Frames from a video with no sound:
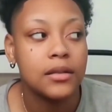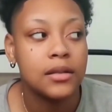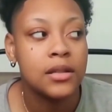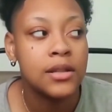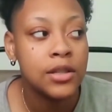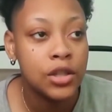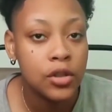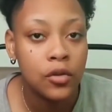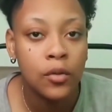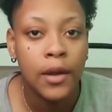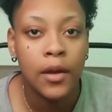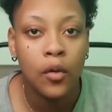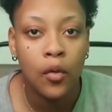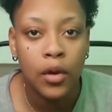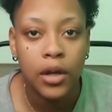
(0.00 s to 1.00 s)
to do
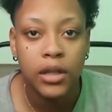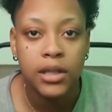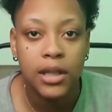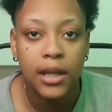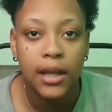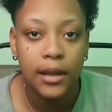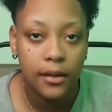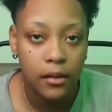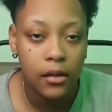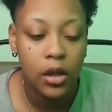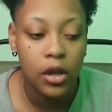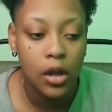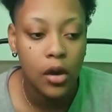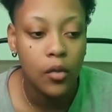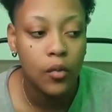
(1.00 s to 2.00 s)
in order to, you
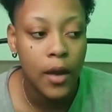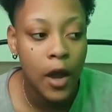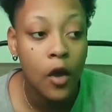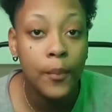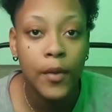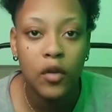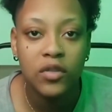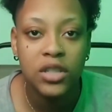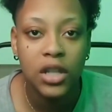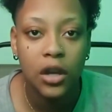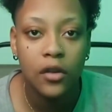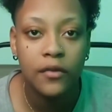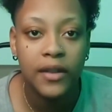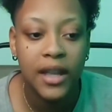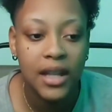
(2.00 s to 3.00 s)
know, help
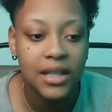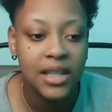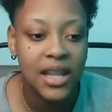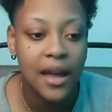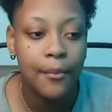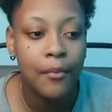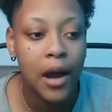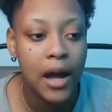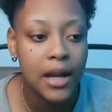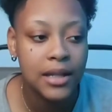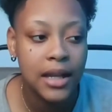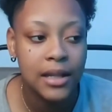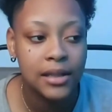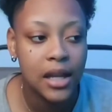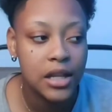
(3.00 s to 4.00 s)
yourself get to that
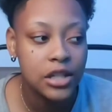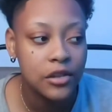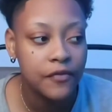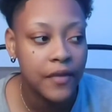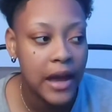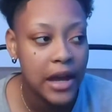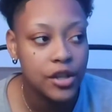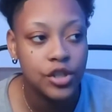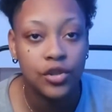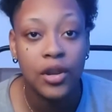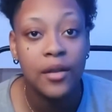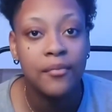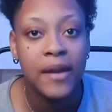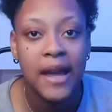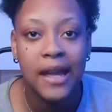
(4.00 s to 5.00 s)
monetization faster
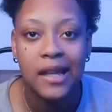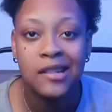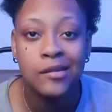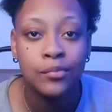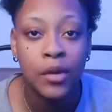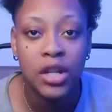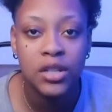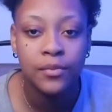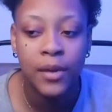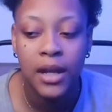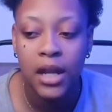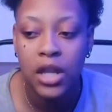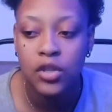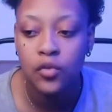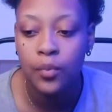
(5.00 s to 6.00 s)
and make as much
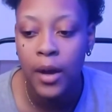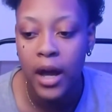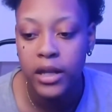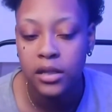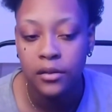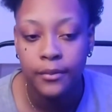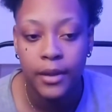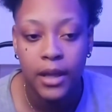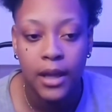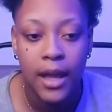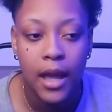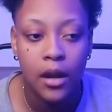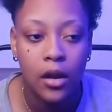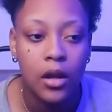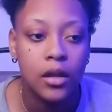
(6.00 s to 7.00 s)
money as you possibly
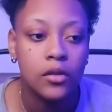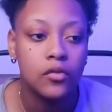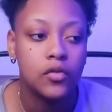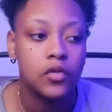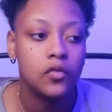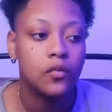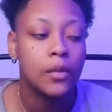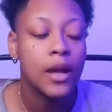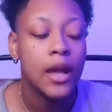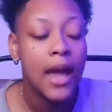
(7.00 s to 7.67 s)
can on YouTube.